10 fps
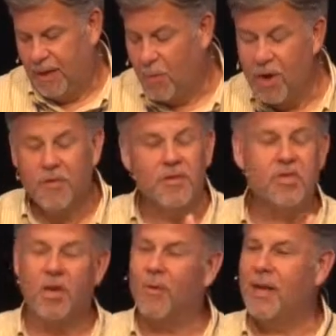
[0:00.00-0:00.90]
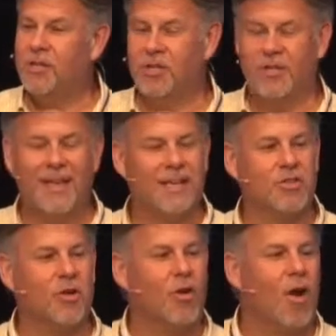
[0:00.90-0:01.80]
And we are the generation that
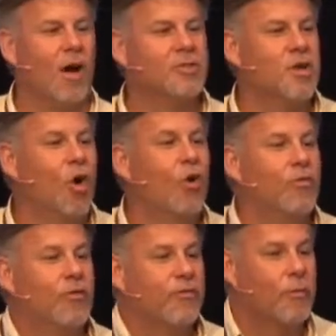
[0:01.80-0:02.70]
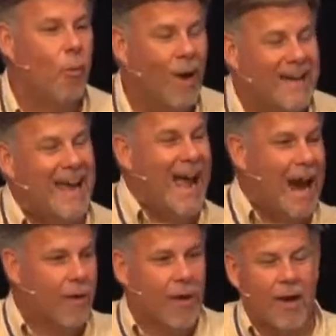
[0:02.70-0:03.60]
gets to cross over from one
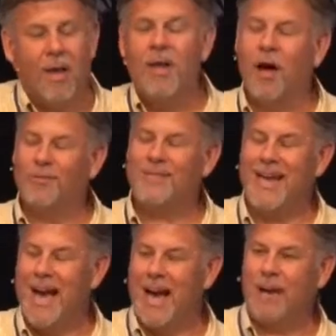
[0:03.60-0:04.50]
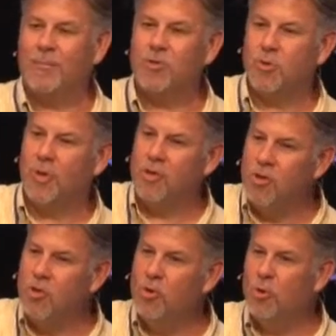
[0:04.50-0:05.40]
era of time to a
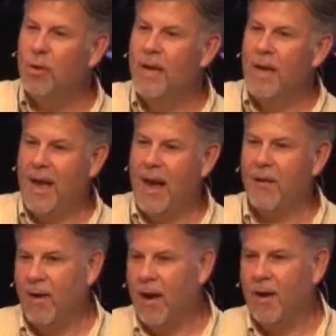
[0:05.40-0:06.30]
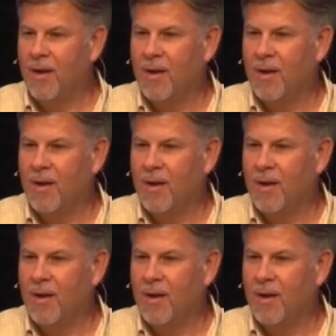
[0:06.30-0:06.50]
new era